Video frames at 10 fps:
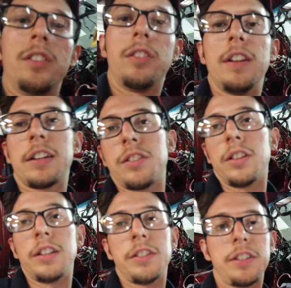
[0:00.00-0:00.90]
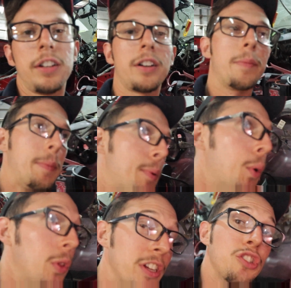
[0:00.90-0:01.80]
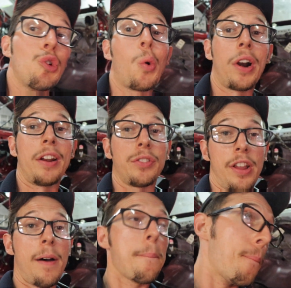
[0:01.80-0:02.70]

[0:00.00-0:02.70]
So next on the list here, I'm gonna be pulling these door handles out.